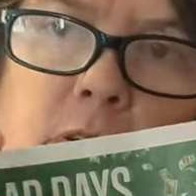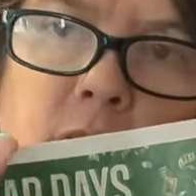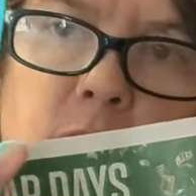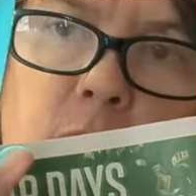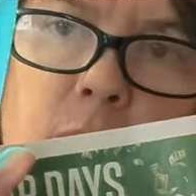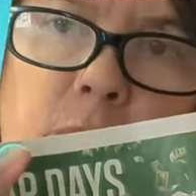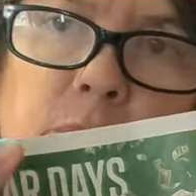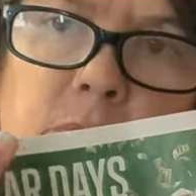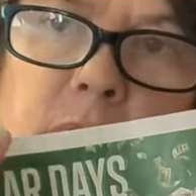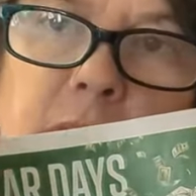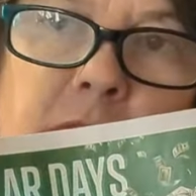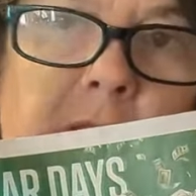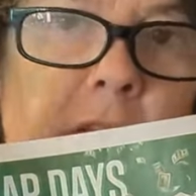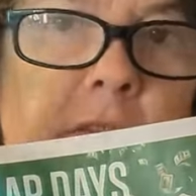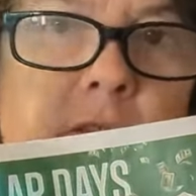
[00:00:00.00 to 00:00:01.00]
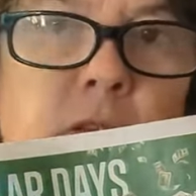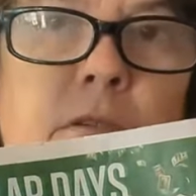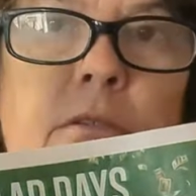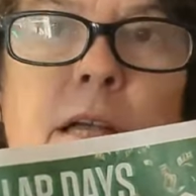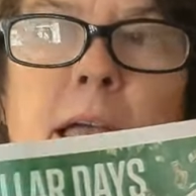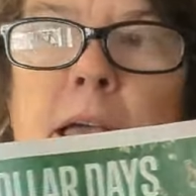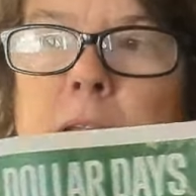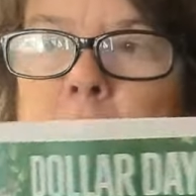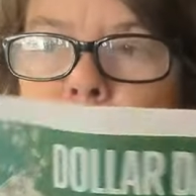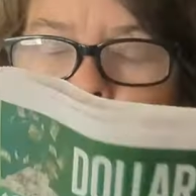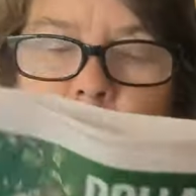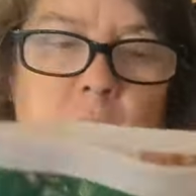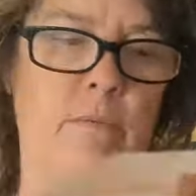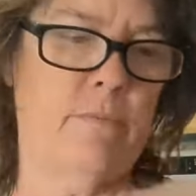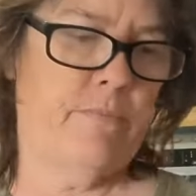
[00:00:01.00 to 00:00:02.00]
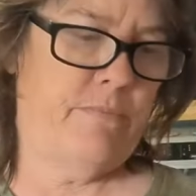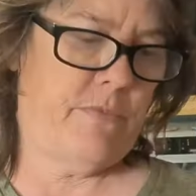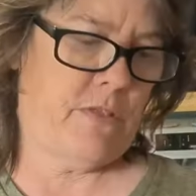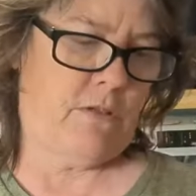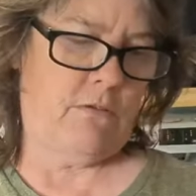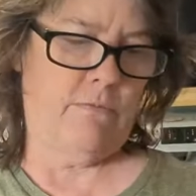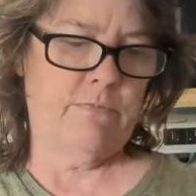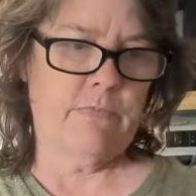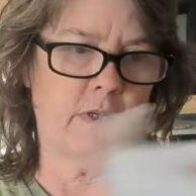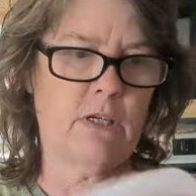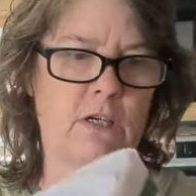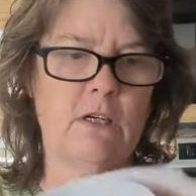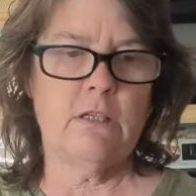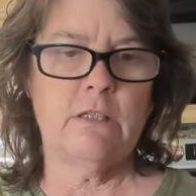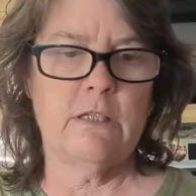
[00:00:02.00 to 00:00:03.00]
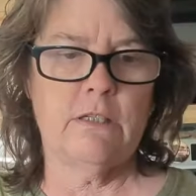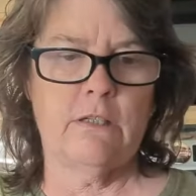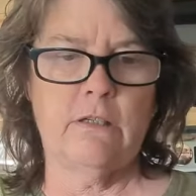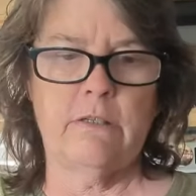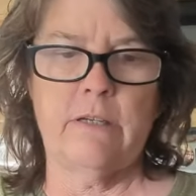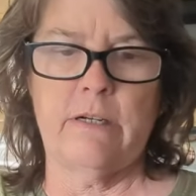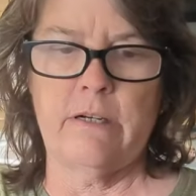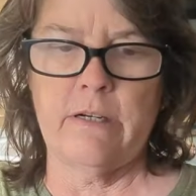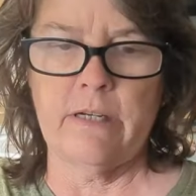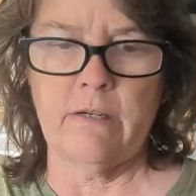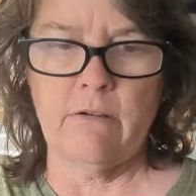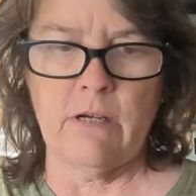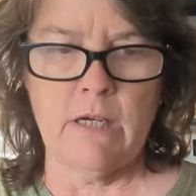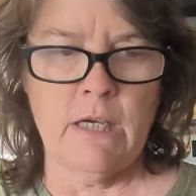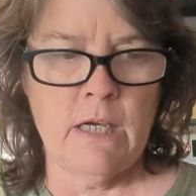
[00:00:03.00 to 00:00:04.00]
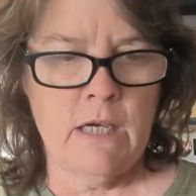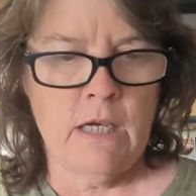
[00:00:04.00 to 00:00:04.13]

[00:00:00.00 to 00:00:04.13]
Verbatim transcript: Um, they've also added some. So, good deal there anyway.